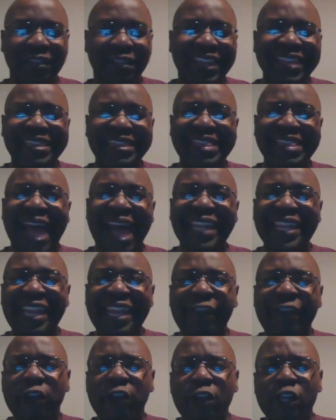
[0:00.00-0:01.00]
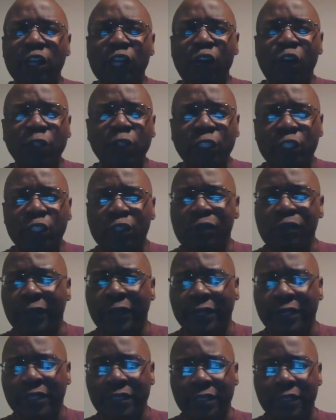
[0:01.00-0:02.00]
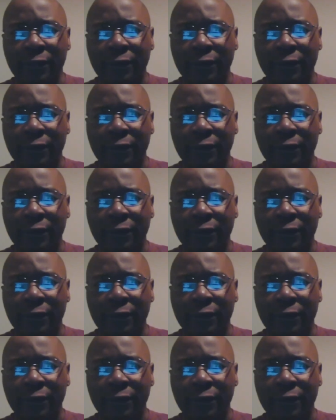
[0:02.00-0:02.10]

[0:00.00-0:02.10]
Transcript: Not even close to it.